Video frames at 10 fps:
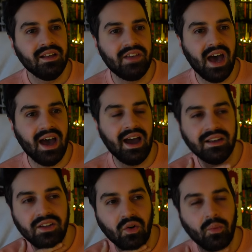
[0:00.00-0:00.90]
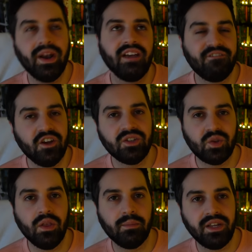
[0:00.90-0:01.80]
that, you know, when I first
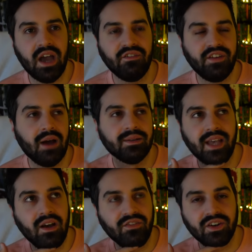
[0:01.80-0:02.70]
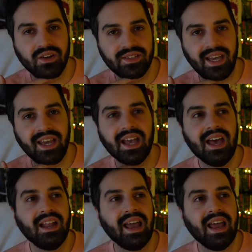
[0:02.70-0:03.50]
saw the bunny outfit, I was like, oh, for God's sake,